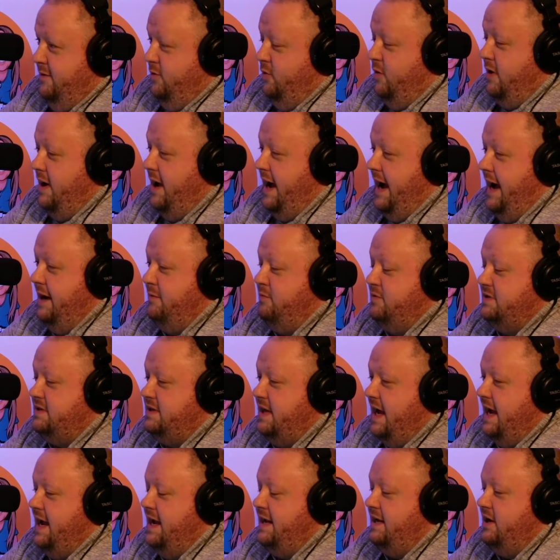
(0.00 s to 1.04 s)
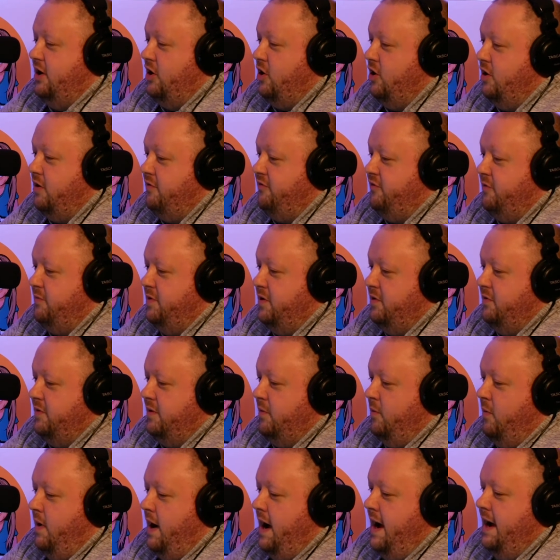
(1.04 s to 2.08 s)
well, I was I hadn't heard from you in a
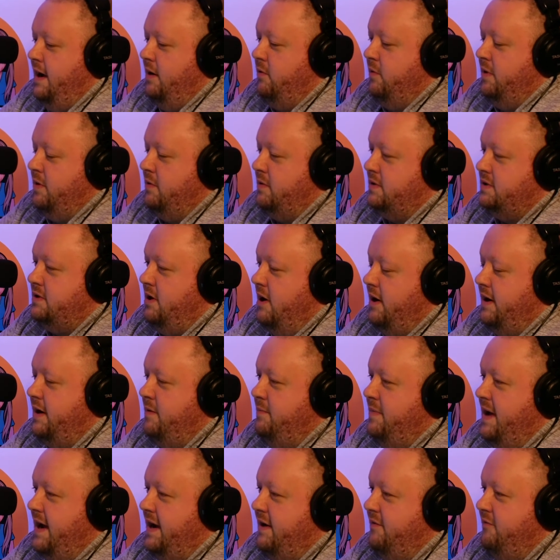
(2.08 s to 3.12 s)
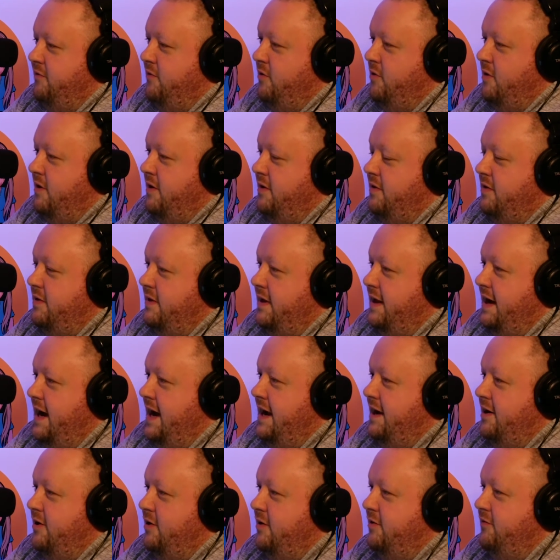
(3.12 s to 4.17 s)
while. We were talking back and forth, and I
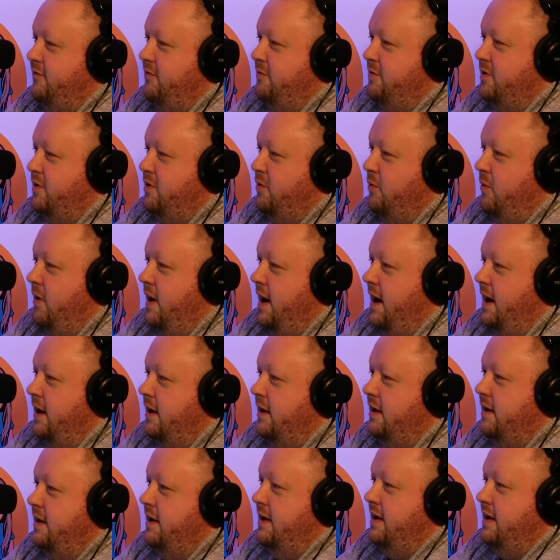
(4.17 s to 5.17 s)
hadn't heard from you in a while.